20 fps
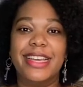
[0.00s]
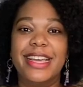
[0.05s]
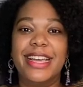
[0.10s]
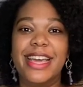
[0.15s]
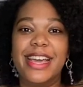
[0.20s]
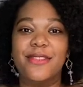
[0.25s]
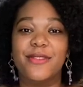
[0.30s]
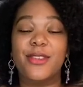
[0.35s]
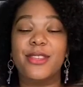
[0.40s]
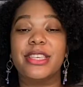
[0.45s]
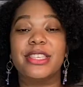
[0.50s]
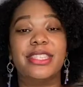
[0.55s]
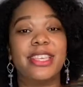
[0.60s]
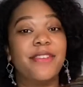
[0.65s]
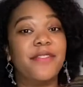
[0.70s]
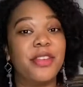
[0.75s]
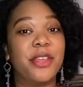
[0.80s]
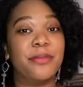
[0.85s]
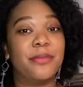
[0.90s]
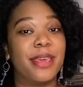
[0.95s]
For the
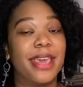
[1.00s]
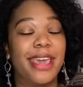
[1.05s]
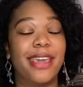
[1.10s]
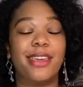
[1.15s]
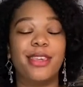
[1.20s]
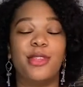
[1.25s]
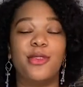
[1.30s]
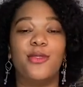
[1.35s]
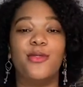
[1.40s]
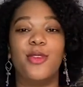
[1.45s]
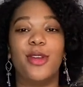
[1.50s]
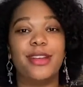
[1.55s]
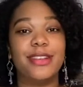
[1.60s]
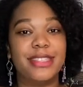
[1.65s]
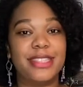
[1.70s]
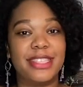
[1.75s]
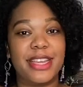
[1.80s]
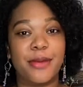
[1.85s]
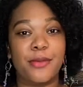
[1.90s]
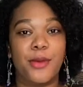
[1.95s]
7-Up cake, the first
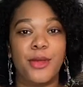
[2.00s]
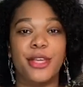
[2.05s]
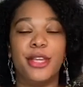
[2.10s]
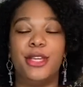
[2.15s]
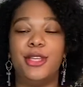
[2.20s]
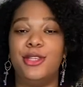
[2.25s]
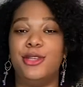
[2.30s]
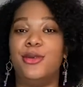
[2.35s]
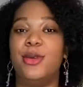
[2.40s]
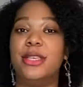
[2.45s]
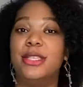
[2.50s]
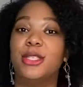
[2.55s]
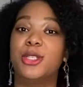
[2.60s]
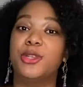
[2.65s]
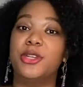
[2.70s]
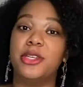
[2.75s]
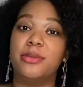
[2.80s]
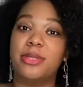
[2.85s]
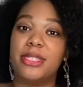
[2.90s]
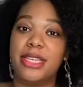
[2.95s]
step we're gonna do is
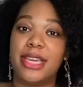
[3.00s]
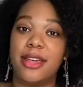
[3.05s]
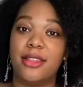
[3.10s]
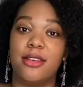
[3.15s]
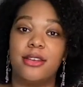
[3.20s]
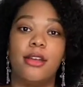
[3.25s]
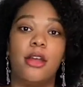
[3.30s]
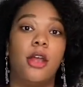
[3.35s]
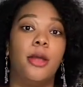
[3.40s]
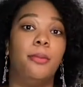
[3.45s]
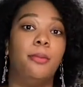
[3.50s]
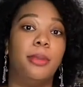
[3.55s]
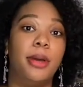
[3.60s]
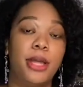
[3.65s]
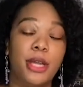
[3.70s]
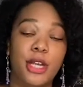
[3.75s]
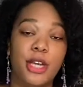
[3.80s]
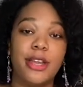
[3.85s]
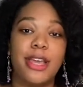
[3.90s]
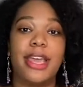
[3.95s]
cream together our
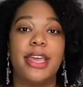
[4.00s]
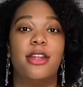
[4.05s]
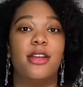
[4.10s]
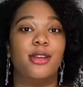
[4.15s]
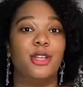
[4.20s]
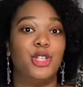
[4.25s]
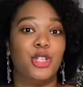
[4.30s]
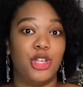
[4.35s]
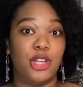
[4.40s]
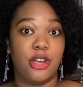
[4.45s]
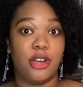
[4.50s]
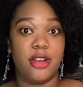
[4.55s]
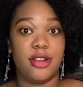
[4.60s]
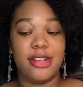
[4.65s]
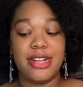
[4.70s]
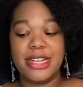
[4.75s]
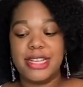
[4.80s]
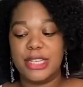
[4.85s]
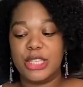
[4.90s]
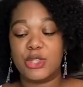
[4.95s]
butter and our sugar.
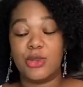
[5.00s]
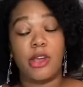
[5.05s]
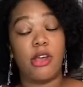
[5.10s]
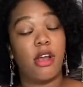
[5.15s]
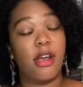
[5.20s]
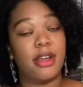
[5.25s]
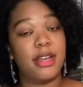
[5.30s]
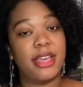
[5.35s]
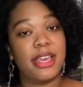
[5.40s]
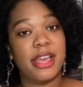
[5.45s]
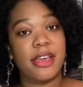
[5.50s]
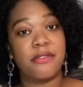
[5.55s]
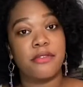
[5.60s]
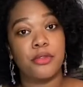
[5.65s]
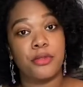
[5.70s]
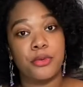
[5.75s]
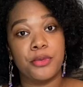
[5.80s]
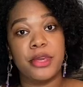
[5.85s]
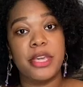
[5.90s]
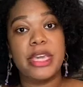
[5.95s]
So I already have
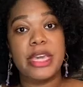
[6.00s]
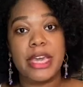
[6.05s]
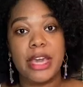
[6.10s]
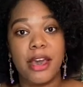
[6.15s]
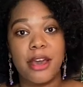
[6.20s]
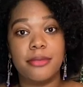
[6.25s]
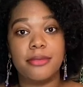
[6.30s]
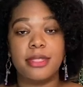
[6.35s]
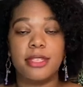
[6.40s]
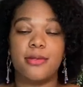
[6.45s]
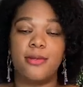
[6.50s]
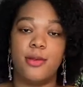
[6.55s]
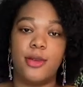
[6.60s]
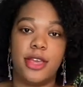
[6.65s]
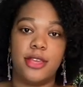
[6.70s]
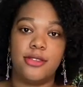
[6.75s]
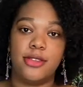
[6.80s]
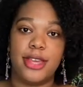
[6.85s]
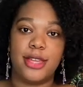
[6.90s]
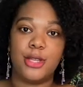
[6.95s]
3 cups of
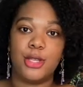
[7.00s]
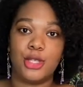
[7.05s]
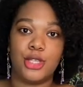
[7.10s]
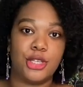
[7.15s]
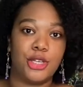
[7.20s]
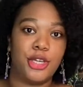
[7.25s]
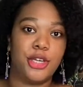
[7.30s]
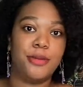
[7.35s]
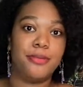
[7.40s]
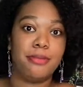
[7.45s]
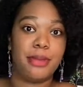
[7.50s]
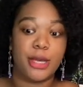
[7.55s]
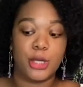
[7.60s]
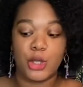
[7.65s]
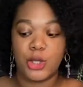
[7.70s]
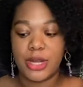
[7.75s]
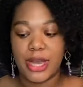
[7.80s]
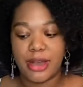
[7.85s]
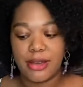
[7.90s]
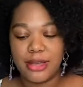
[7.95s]
granulated sugar measured
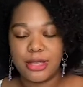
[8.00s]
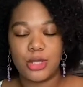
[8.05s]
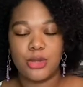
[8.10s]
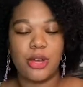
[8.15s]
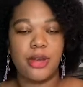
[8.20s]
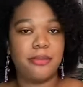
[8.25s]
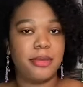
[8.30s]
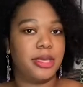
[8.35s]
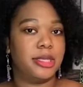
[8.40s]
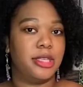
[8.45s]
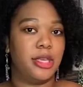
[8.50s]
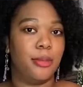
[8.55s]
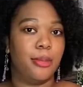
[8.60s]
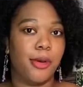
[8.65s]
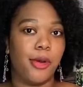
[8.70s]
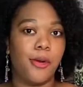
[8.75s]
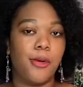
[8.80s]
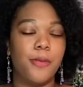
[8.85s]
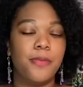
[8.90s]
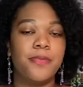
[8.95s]
out into our mixing
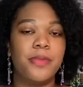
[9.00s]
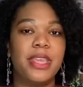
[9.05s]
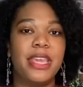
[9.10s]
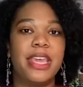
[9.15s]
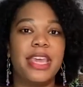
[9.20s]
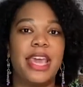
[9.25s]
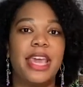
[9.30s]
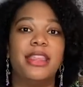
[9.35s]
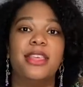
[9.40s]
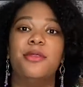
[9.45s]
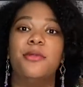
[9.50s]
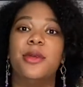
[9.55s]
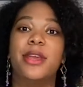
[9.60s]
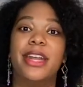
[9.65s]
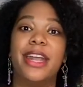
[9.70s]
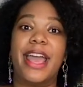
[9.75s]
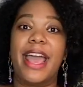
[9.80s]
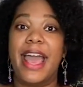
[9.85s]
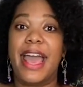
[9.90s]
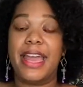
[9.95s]
bowl, and then we're gonna
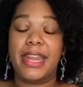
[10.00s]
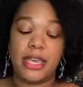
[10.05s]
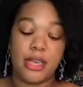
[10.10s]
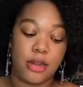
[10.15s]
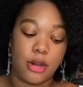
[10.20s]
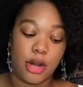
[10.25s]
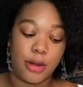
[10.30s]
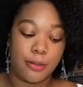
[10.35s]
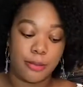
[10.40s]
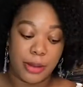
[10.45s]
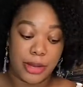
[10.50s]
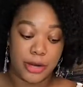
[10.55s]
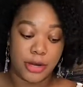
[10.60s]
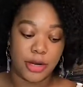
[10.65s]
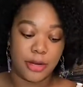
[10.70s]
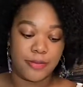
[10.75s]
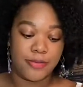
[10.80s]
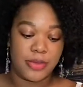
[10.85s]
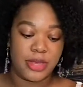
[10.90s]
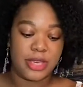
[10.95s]
add in our butter.
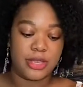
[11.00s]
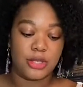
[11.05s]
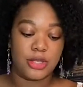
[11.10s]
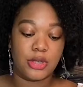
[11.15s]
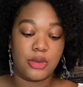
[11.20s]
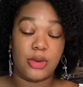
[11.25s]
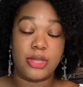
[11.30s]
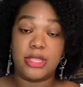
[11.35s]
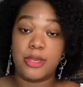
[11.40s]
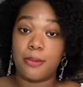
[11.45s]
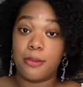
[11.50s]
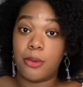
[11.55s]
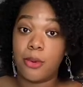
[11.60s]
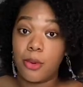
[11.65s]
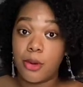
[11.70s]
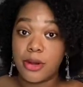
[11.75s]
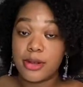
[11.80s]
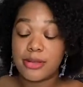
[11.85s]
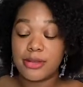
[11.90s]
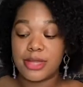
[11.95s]
So it's
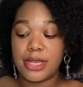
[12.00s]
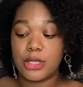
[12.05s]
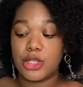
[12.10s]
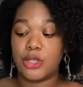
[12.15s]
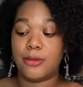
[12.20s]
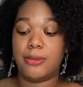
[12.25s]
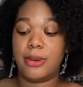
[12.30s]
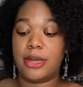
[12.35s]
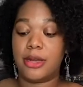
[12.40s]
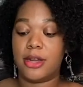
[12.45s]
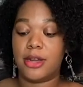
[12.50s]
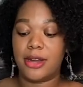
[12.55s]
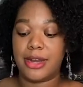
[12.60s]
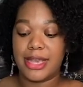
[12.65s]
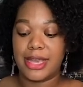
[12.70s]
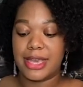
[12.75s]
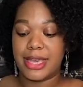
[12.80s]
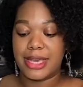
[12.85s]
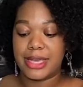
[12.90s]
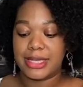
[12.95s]
important that your butter
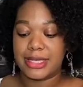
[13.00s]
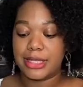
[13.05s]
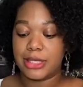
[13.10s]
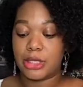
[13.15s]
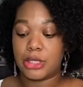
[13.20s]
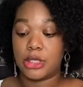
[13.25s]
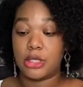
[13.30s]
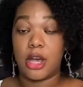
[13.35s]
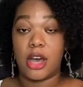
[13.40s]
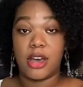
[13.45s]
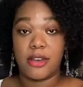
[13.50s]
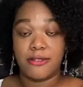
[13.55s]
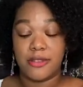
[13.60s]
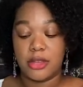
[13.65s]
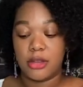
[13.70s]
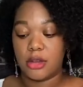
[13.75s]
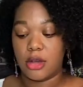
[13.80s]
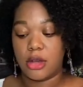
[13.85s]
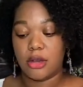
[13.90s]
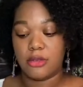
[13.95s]
is softened
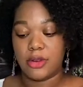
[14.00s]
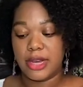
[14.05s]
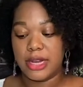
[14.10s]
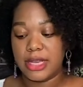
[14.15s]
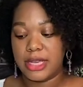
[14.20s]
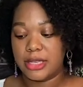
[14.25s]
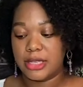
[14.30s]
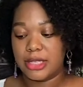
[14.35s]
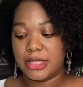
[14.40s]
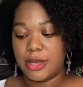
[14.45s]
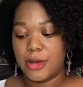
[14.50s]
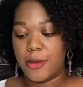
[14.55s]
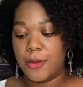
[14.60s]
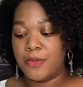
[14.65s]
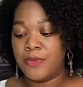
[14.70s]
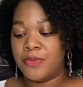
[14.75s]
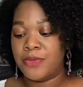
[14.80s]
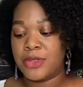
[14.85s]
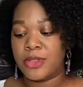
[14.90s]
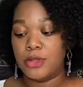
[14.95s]
already. So
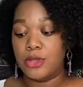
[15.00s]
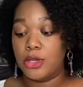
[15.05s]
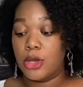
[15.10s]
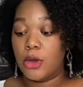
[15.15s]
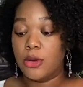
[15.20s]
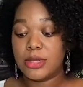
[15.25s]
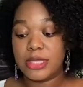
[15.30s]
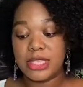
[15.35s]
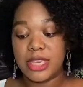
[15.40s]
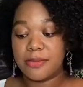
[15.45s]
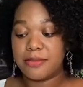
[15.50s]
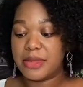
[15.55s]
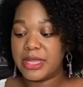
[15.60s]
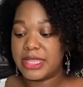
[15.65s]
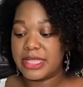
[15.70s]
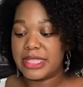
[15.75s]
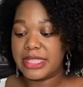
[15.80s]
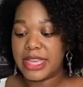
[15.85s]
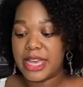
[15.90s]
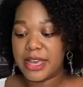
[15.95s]
don't skip this
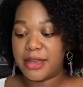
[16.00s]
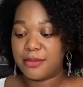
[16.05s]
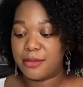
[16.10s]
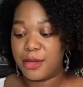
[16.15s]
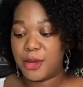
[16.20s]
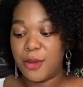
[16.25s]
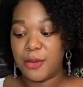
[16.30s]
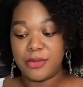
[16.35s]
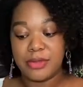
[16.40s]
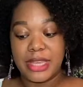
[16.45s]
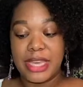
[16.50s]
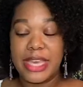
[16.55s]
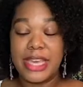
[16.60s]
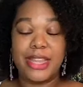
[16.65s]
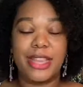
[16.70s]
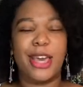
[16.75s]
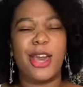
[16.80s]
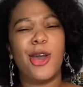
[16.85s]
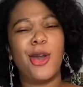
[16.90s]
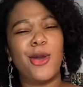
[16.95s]
step. Don't think like,
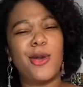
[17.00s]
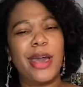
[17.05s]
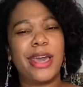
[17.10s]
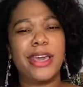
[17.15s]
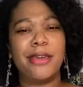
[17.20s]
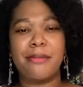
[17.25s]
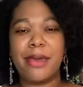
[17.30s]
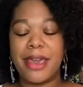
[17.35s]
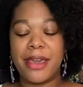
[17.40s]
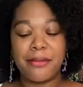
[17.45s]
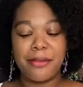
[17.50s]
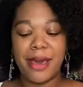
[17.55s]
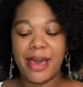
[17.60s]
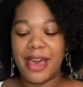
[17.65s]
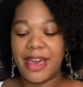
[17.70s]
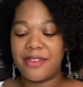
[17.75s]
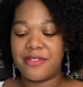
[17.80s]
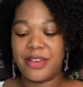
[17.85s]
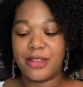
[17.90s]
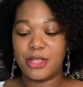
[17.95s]
oh, I can make it by
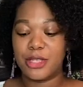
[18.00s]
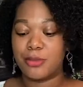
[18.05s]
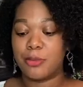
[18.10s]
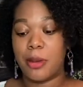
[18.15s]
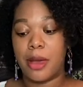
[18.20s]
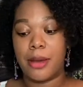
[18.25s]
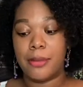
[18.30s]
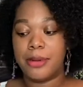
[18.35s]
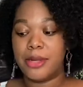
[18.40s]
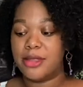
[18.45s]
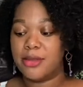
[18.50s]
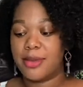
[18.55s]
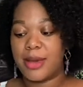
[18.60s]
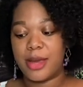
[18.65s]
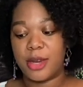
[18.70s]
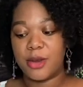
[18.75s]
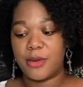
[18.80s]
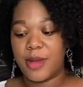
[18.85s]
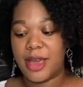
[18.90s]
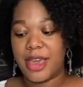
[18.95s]
if I just pop it in the
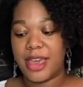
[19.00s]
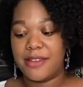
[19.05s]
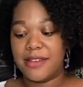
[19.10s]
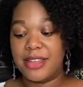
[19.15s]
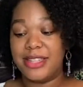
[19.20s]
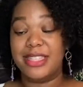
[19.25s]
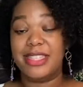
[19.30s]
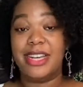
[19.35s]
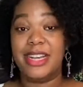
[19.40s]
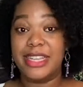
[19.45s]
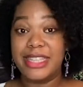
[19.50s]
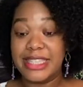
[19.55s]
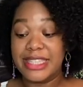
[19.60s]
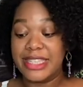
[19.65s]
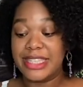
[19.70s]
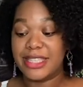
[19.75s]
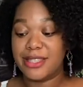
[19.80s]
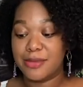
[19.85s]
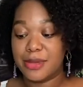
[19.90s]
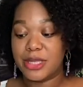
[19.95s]
microwave. It does need
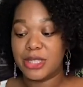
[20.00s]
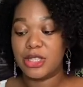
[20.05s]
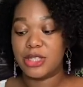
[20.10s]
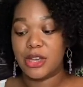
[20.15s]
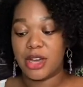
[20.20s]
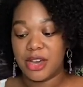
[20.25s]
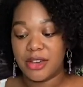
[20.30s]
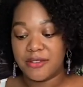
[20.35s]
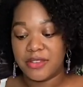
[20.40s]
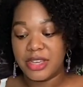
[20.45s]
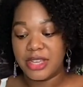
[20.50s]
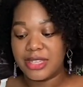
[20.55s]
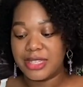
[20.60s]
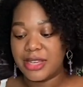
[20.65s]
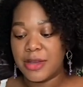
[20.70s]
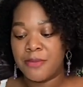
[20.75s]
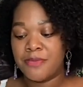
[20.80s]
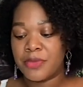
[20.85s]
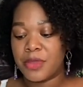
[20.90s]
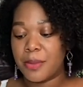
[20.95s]
to be softened,
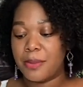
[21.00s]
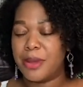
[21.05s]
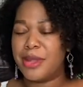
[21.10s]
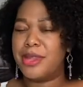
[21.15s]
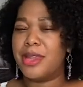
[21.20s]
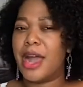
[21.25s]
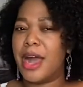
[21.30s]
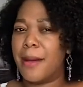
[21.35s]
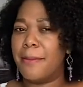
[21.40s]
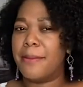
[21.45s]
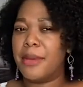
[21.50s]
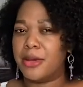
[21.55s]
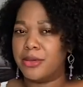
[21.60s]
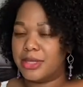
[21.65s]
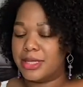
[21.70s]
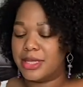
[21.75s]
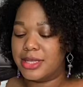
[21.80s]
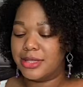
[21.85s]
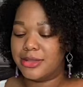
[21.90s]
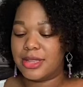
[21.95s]
but not
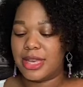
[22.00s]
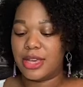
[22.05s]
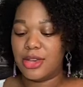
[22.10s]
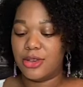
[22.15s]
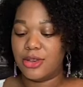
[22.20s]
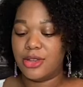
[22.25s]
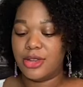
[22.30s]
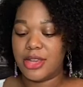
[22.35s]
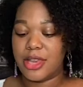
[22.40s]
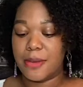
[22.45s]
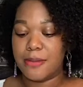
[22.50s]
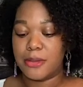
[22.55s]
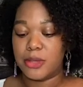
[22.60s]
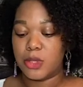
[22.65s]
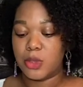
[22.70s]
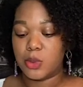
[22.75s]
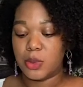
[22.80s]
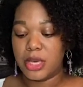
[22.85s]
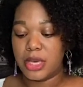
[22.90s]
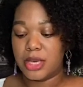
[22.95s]
melted. So that good in
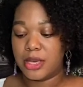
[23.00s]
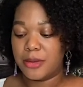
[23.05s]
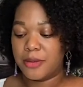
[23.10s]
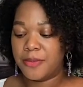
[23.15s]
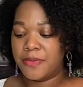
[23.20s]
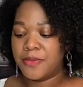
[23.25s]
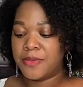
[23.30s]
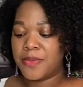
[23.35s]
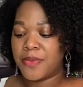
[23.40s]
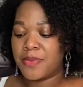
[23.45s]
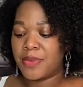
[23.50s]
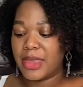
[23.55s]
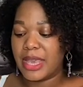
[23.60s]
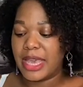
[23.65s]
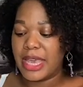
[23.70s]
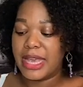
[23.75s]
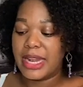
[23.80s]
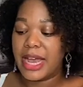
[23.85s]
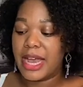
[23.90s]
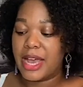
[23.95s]
between.
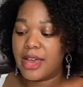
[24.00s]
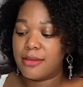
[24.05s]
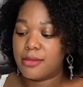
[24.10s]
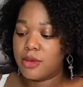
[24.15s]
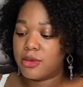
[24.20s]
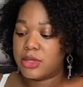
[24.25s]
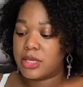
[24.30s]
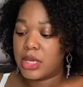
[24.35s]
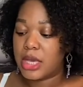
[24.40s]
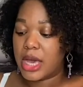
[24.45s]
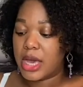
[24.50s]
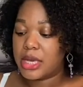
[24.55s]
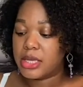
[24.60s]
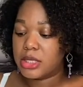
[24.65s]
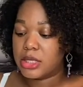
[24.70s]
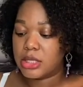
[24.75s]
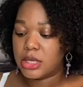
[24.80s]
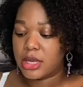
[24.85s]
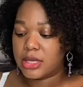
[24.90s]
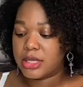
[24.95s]
And I'm using
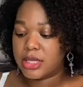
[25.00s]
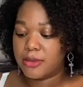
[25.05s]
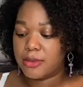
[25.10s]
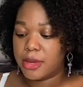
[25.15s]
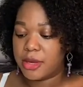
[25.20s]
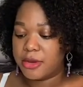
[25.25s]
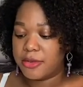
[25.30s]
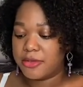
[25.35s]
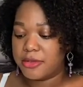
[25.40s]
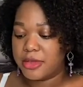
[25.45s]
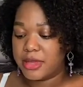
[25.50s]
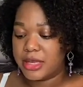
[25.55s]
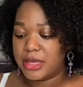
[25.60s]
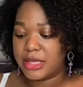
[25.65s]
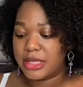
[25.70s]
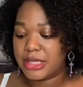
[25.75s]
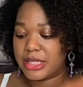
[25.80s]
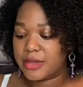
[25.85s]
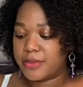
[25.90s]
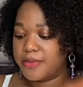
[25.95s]
unsalted butter for
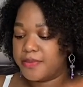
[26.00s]
this.